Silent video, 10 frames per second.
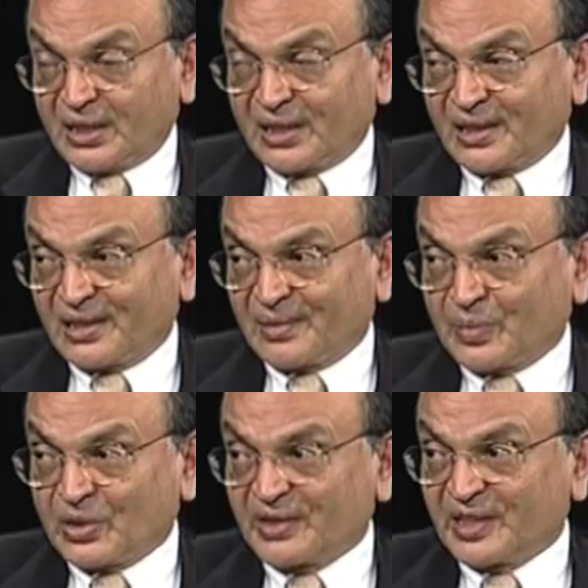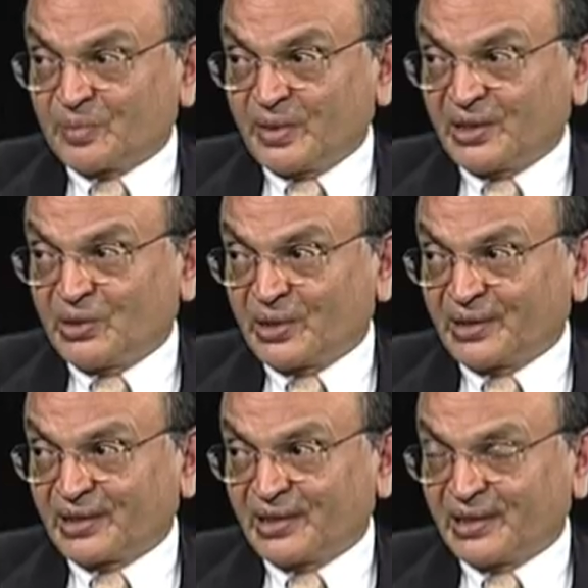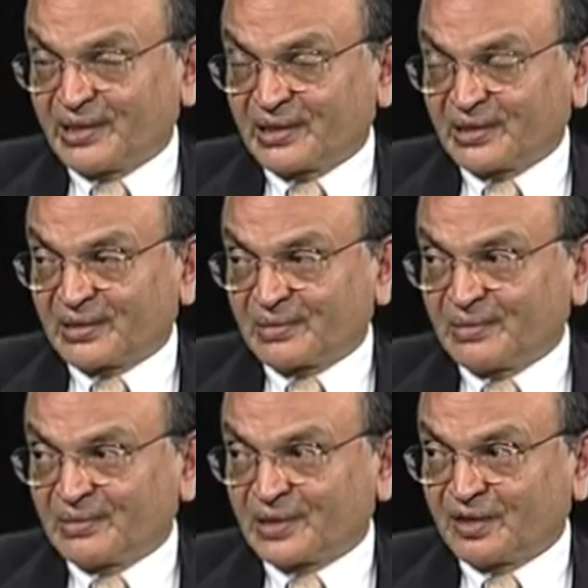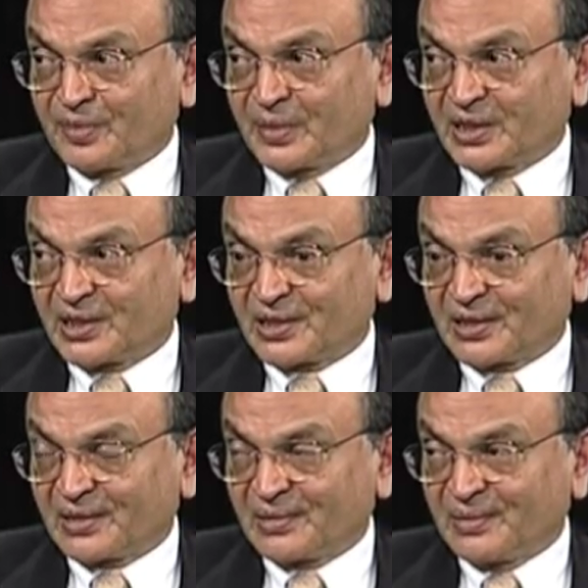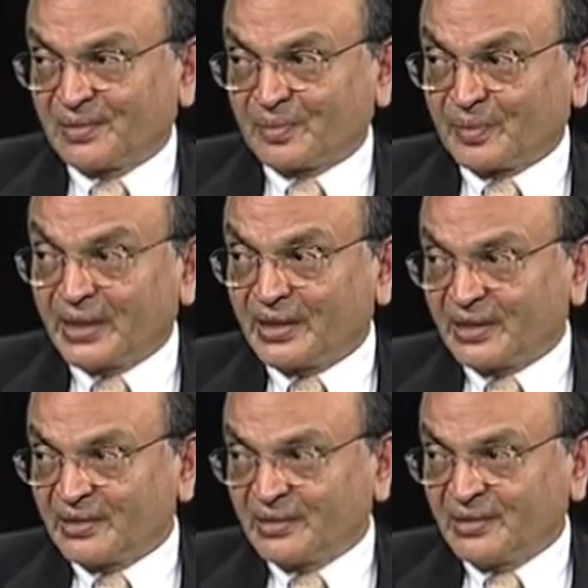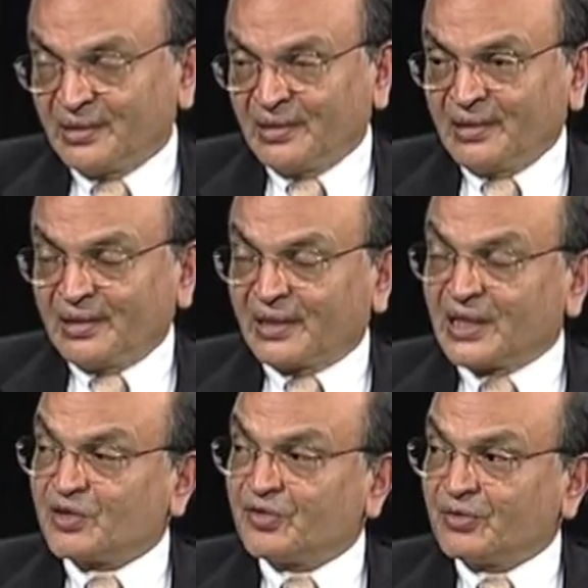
uh, progress made during the caretaker government's uh, mandate is,